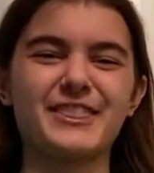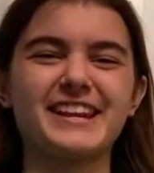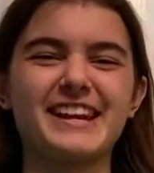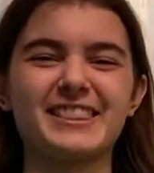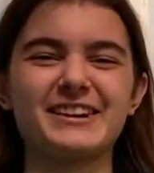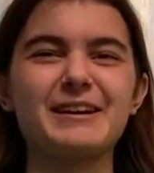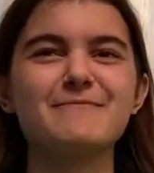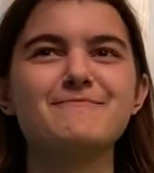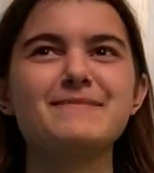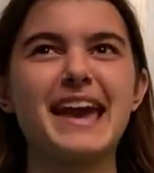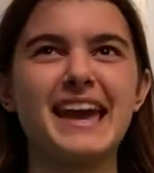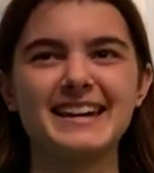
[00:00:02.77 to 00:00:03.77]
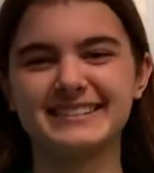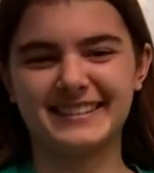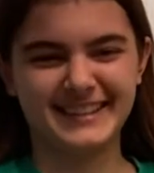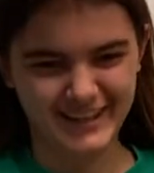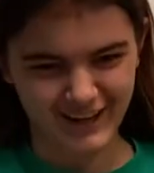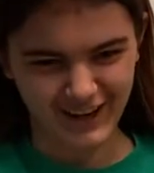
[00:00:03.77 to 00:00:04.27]
another
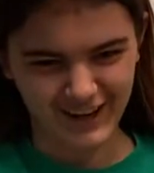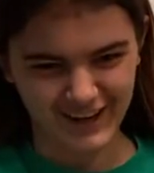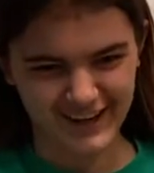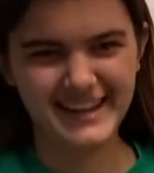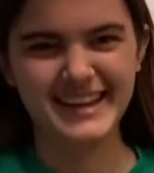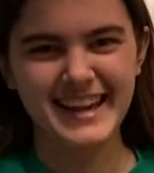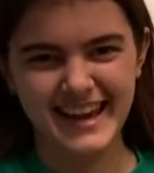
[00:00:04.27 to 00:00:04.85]
amazing card,